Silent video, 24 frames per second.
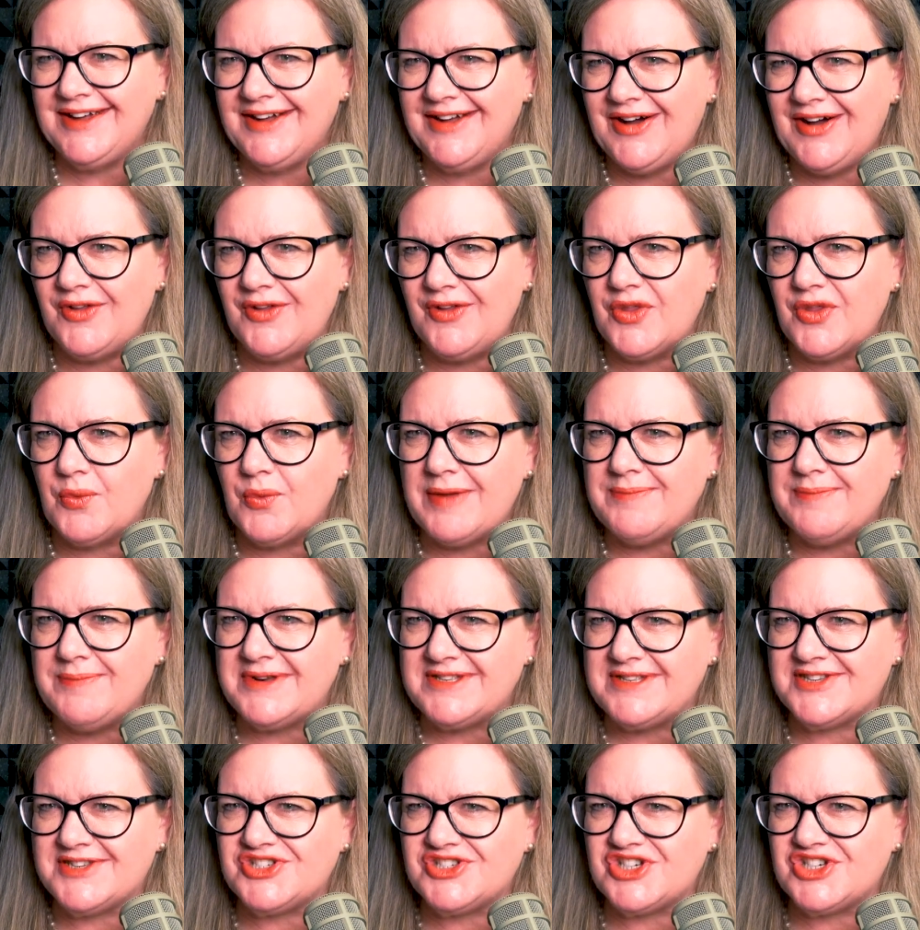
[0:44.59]
on the way
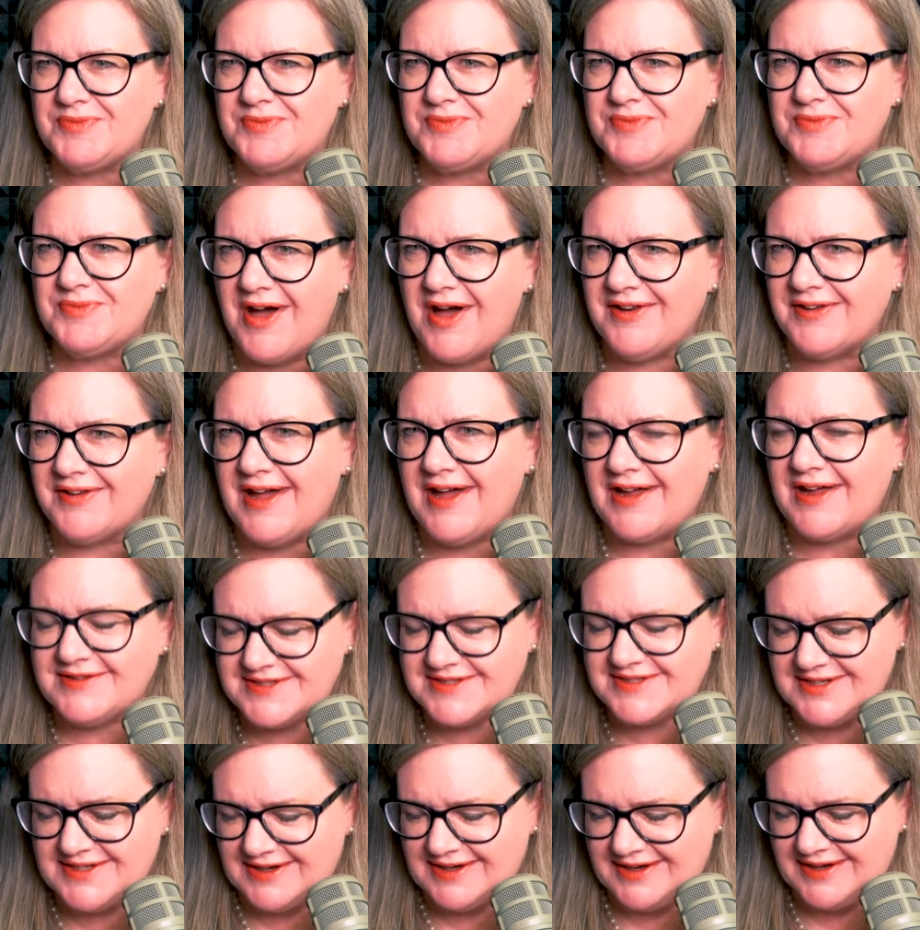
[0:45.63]
business should be run and, and
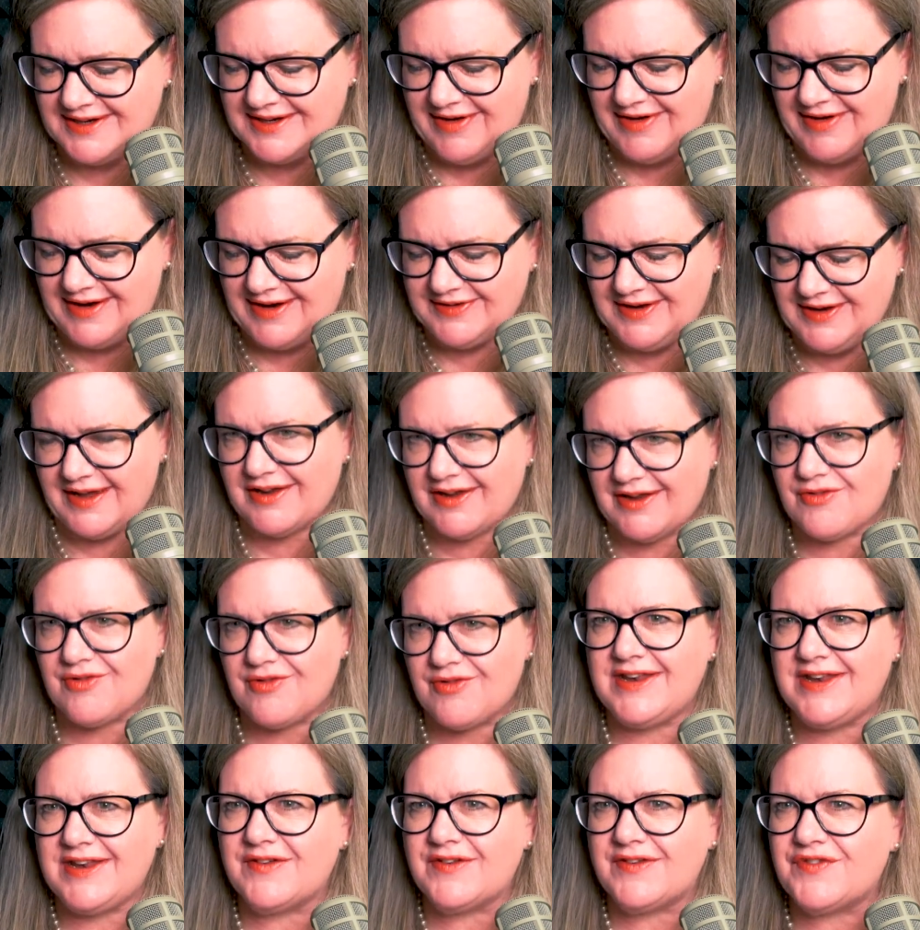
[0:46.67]
certainly around the yeah,
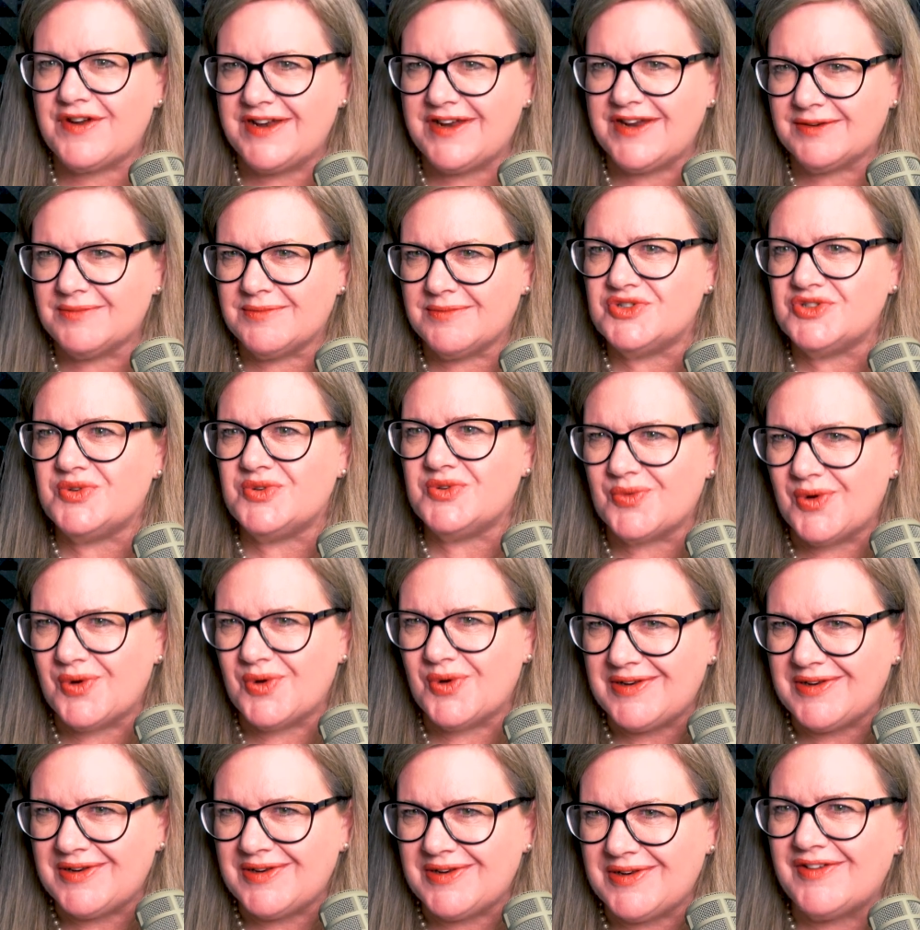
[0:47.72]
creating freedom, doing what you
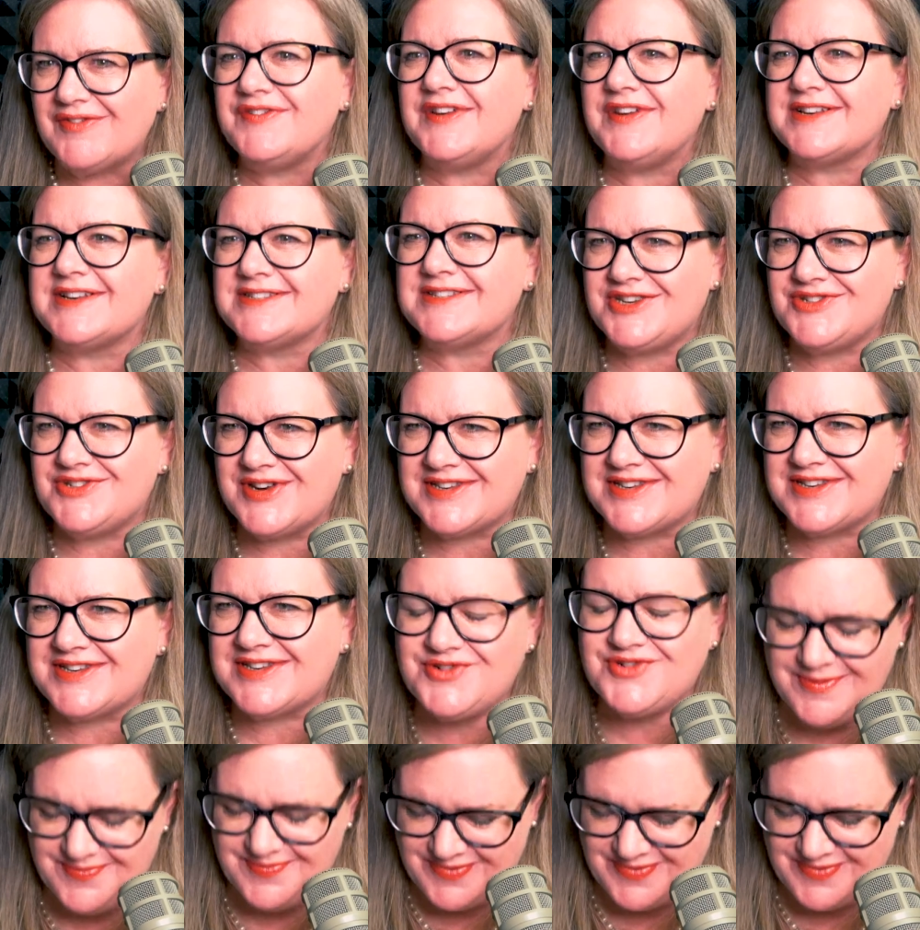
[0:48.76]
love, etc., etc.